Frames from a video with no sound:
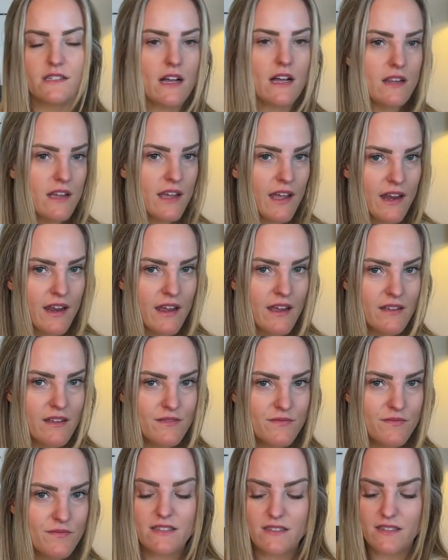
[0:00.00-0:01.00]
delegating,
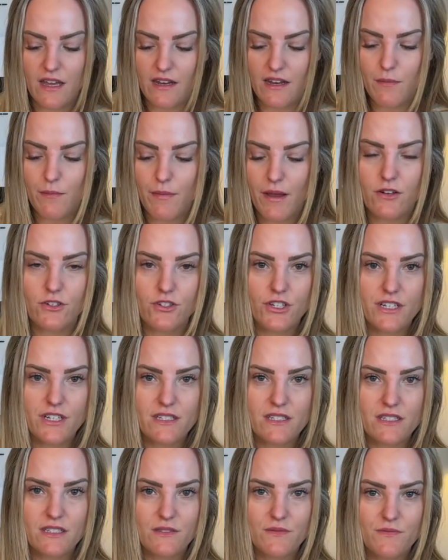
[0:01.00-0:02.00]
setting
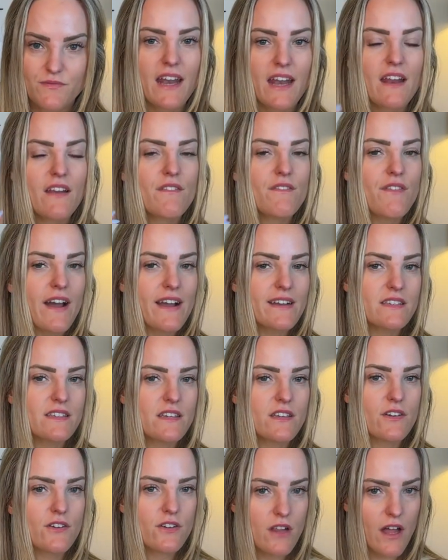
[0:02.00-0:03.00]
boundaries, and
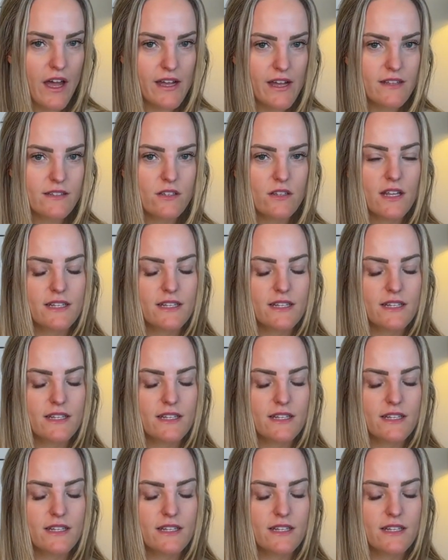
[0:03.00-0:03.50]
advising your clients. So